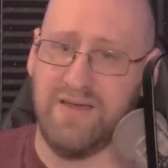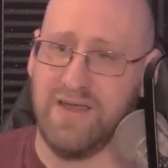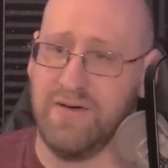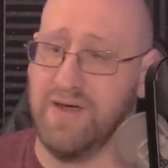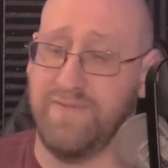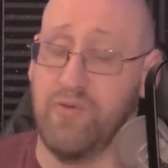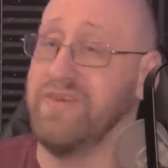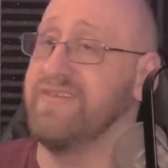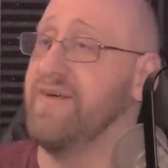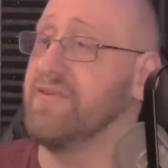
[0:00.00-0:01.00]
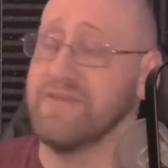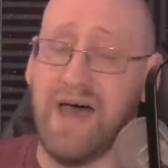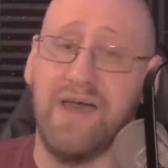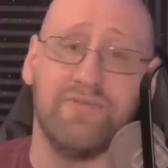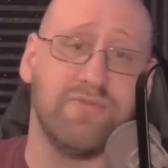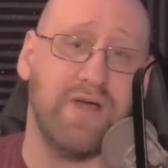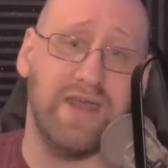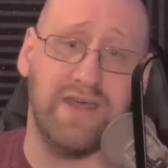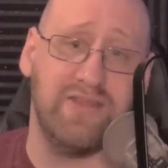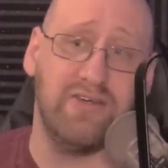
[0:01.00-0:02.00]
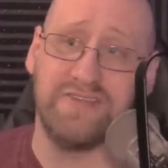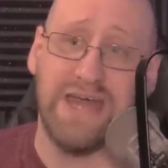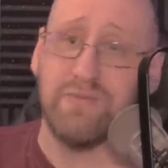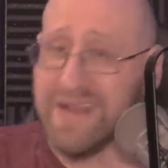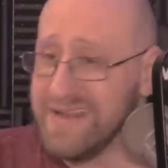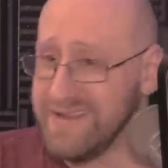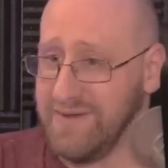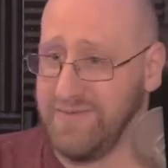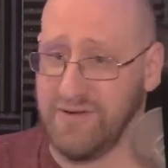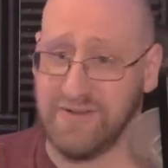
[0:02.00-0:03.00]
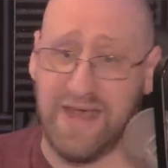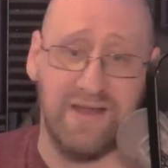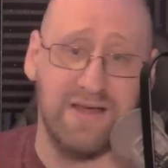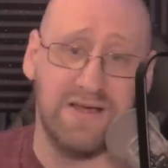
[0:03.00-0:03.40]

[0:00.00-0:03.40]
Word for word: you know, uh, voting several times, writing in their dead relatives, their dead,